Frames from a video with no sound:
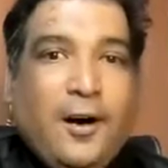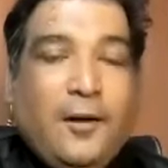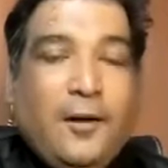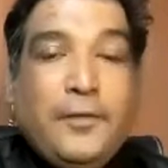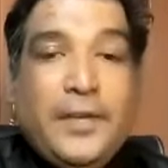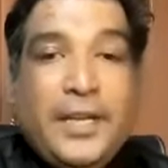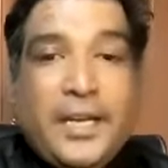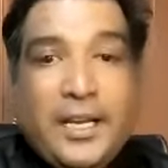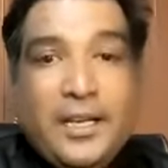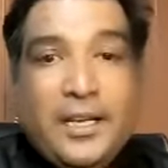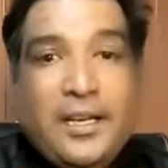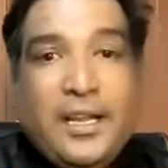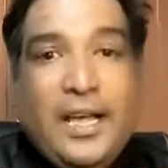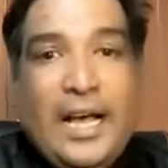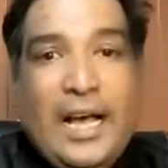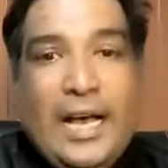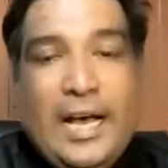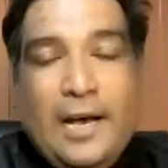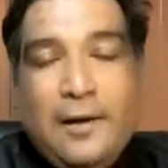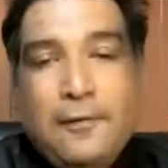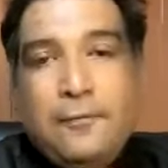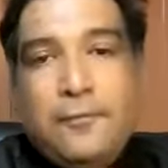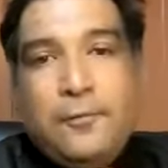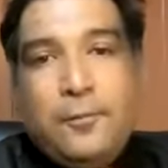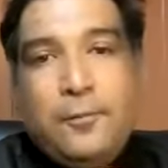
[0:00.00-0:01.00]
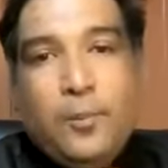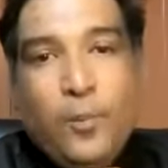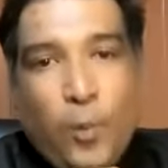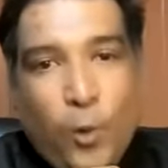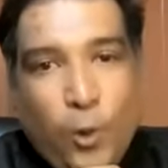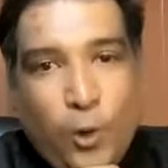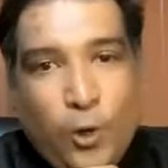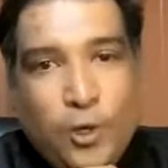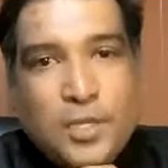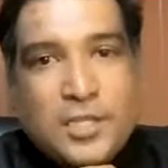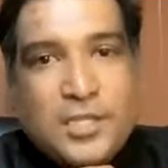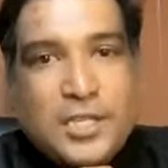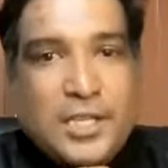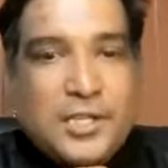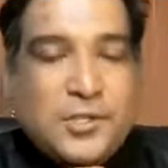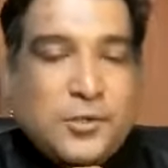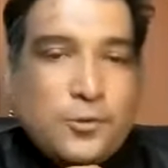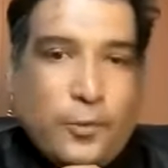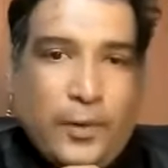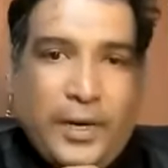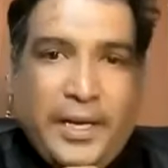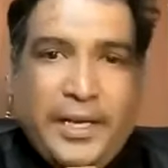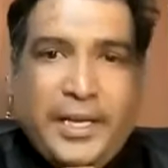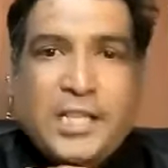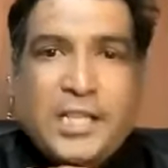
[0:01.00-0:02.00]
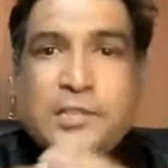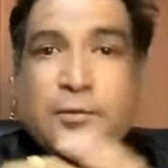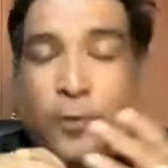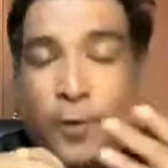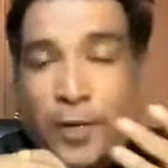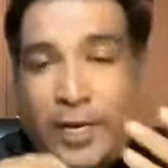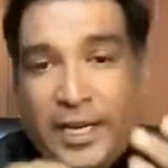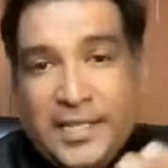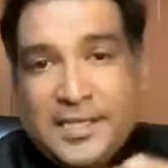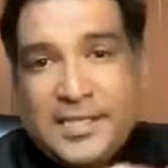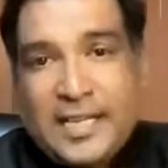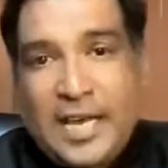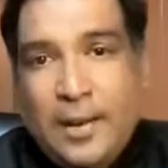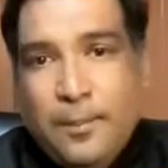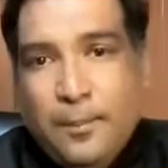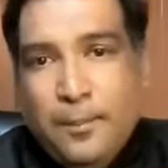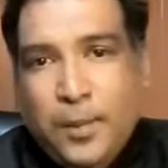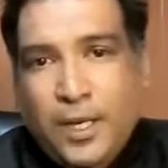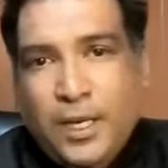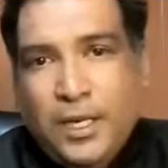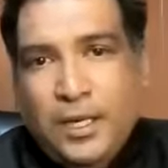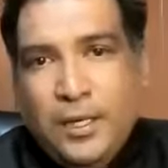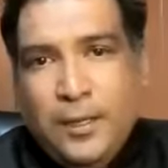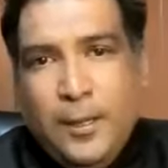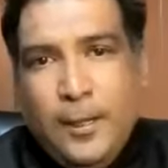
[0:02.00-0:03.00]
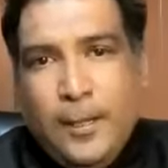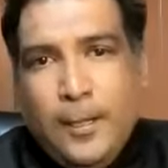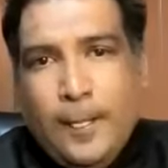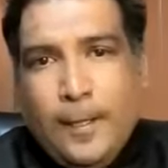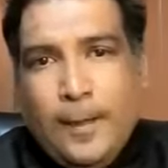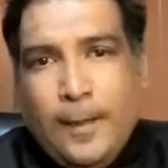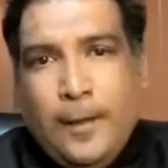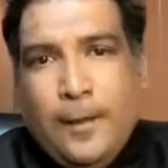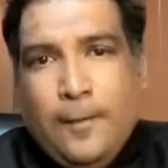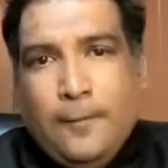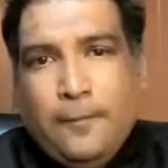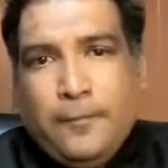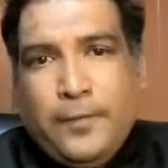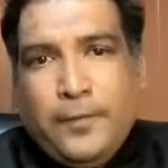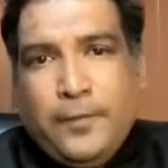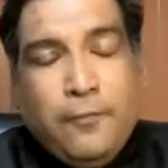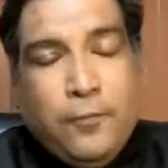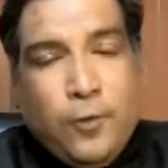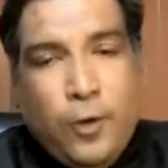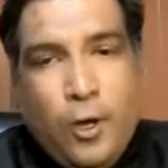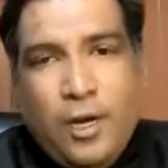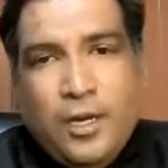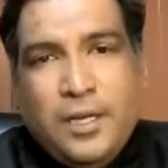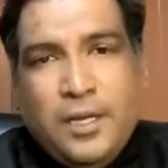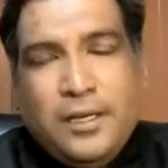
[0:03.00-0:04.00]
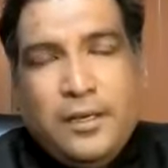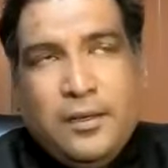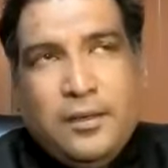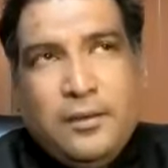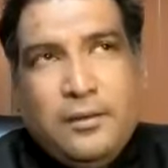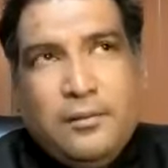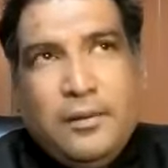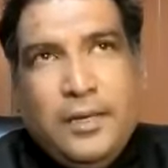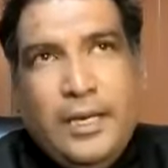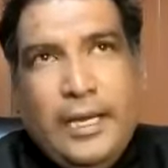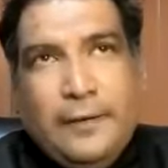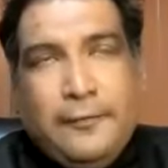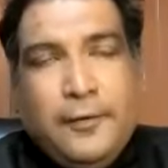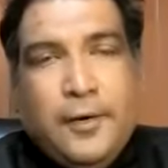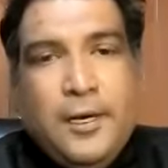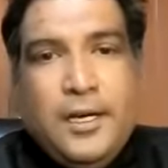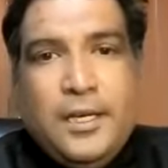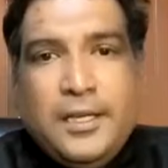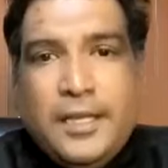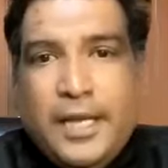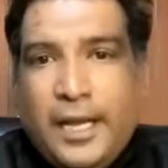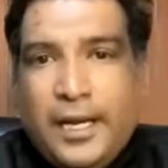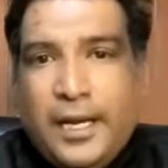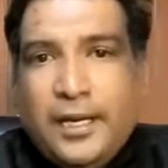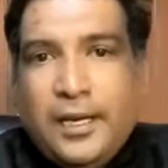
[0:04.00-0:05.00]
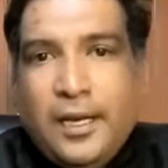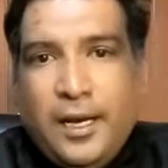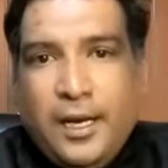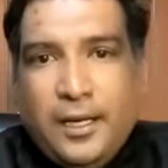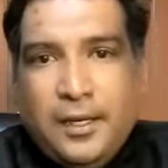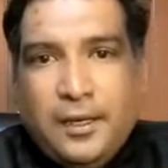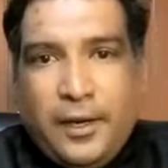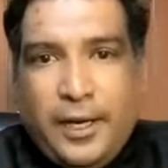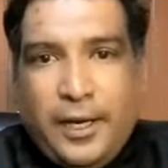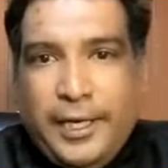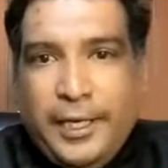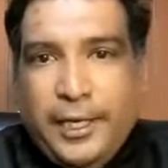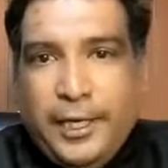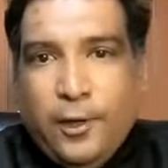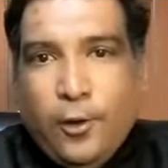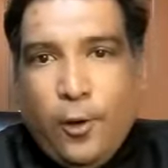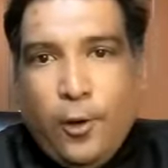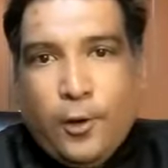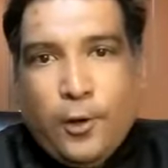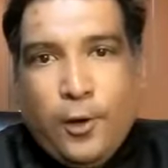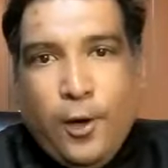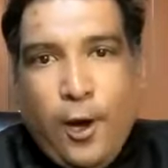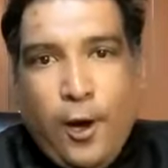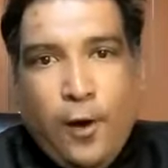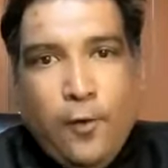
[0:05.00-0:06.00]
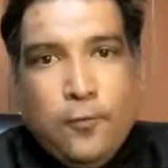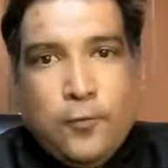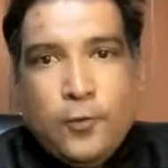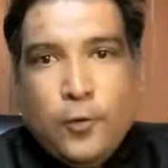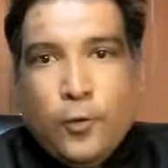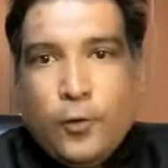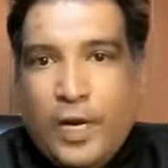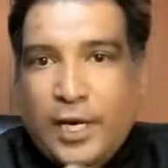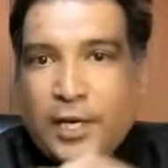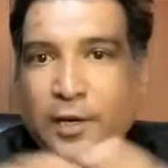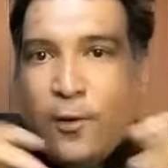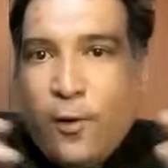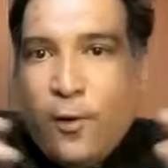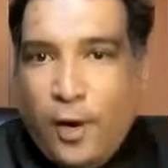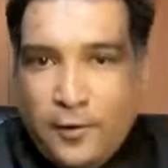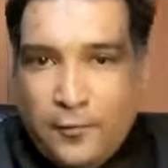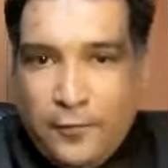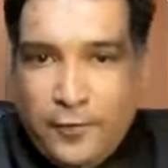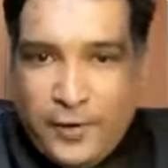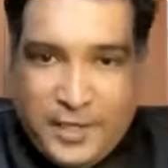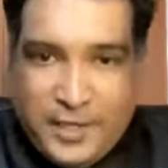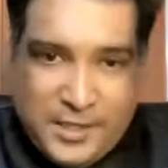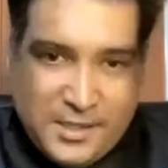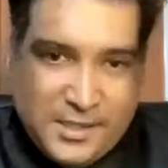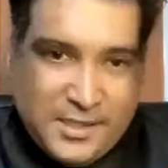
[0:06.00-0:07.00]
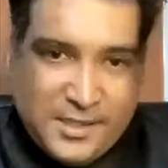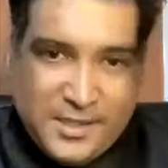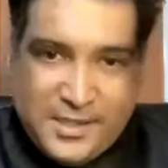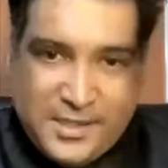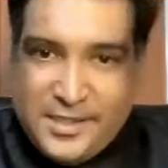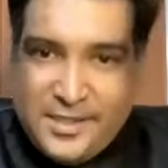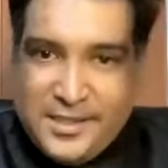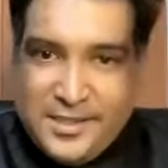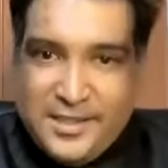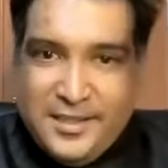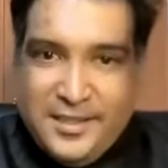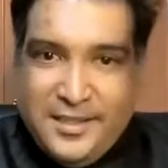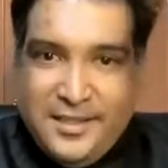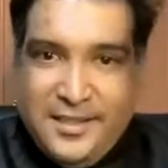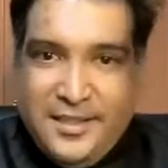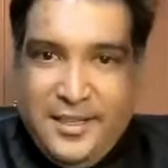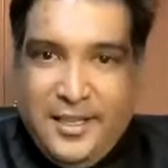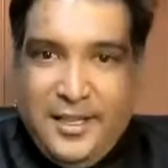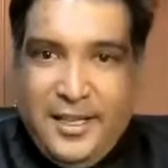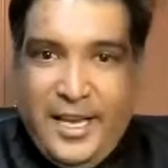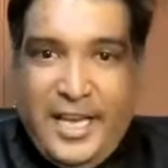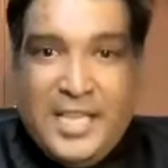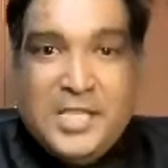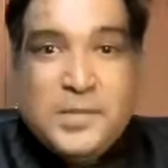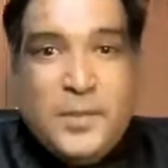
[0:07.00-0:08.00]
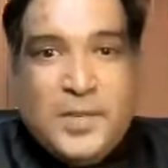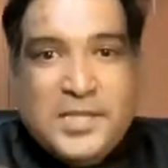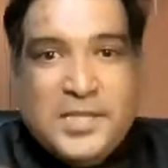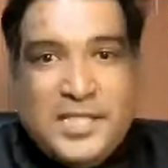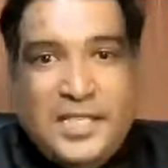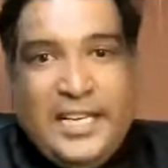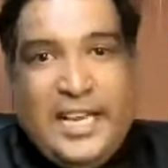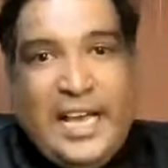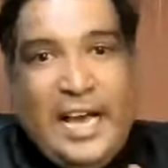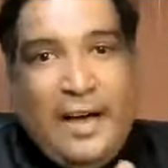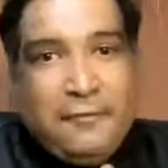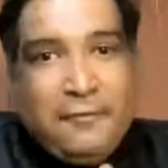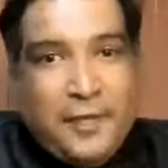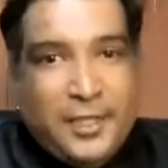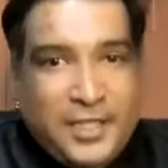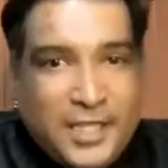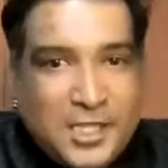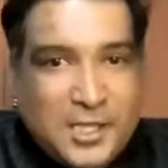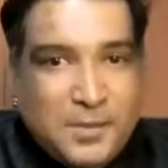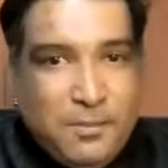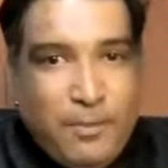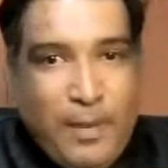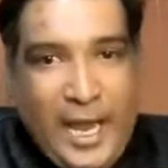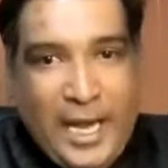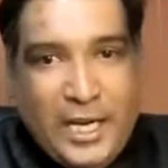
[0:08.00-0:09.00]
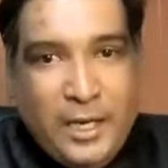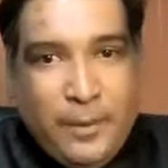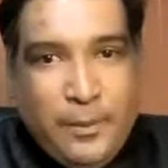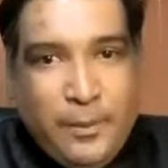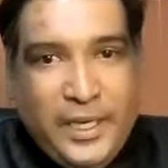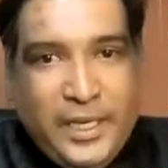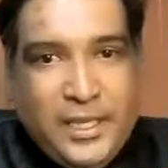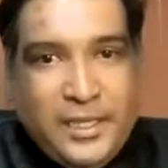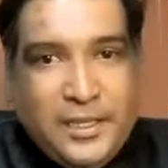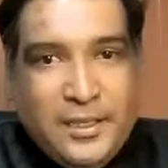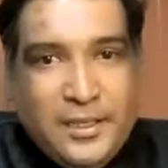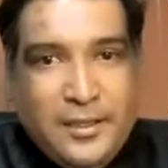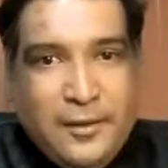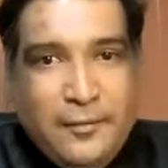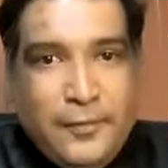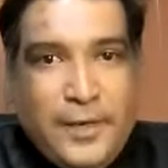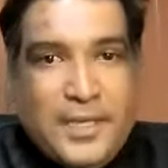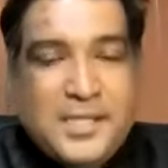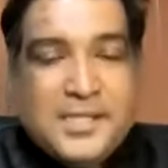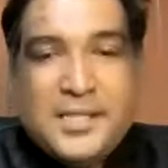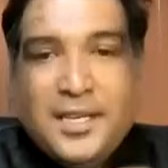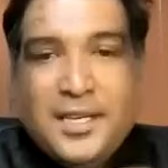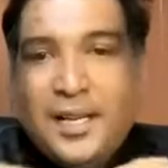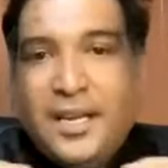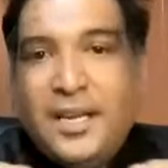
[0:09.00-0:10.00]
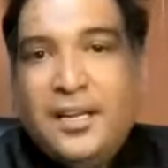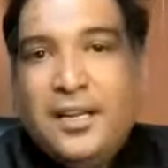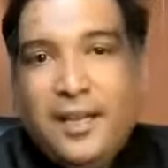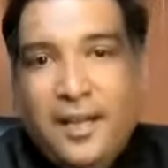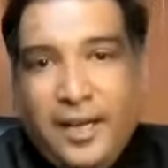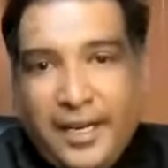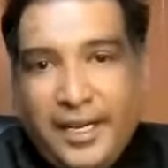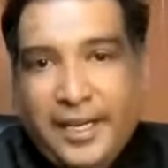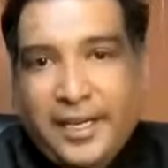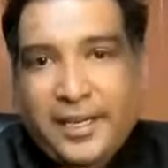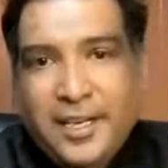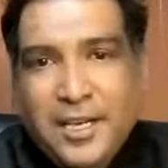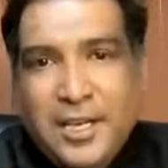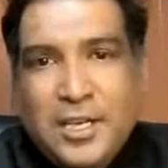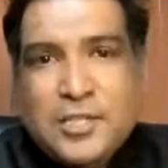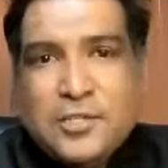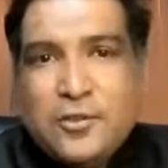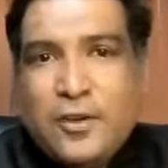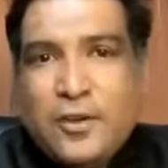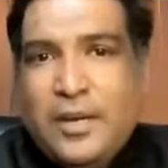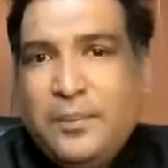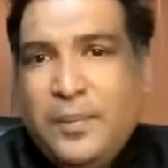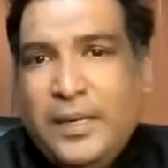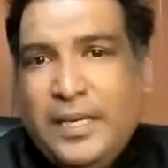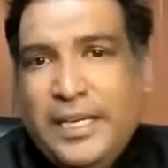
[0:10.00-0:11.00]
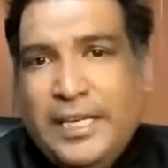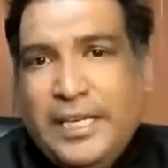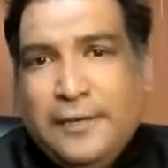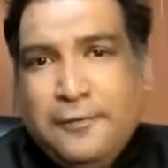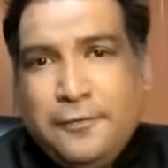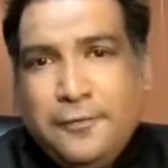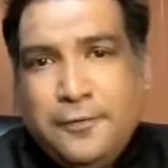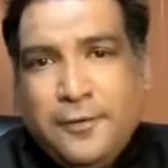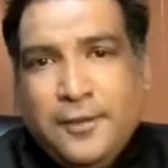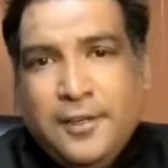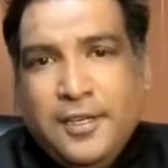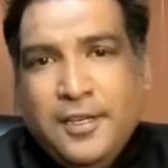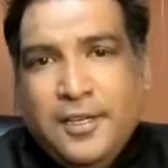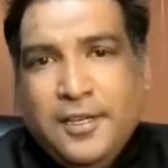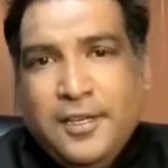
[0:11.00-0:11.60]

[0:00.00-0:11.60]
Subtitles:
we can have more such trainings. For example, we have not ever done a training on how to run conferences, especially after this pandemic. We are still learning. So I believe